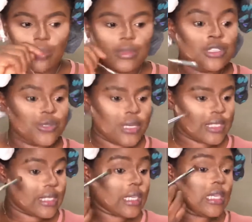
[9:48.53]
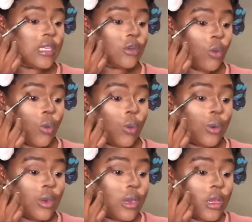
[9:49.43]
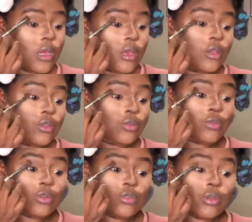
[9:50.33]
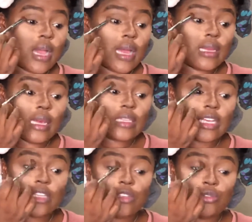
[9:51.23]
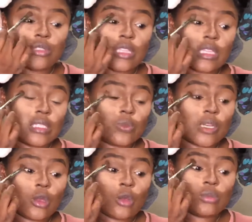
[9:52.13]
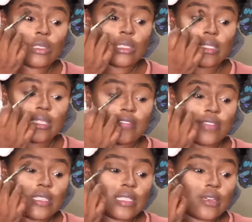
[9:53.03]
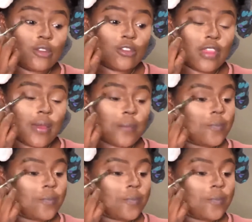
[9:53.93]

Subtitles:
interest in, or you can actually use this when it comes to the interface and all of that.